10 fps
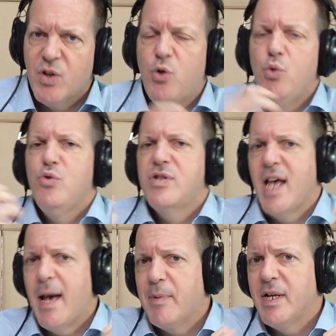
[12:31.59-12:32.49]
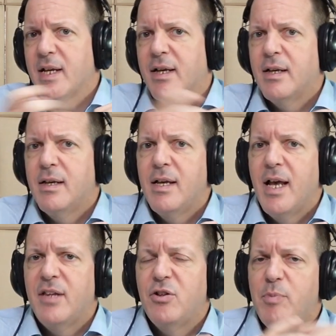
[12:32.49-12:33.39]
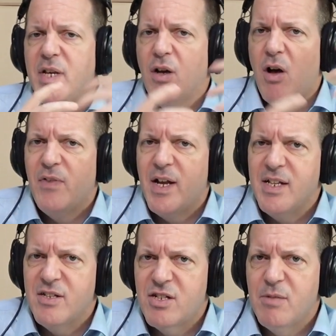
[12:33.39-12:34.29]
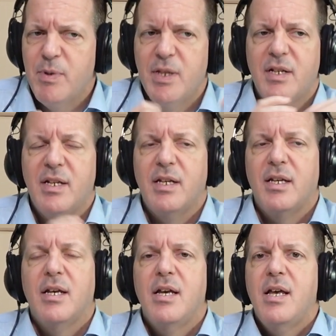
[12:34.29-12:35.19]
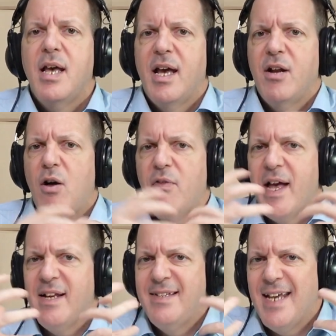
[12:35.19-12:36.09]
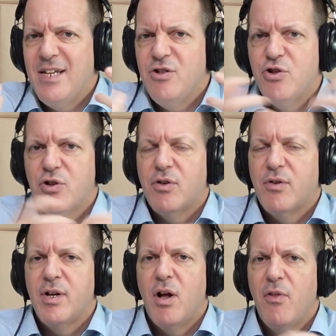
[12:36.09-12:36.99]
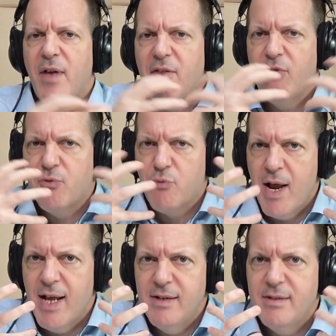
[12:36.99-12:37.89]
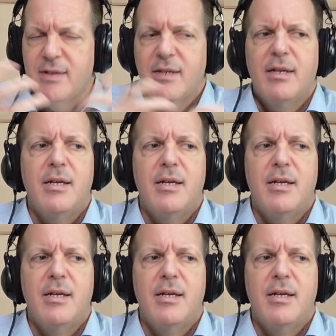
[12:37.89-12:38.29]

coups happening and there being all that instability and all that danger and all that threat.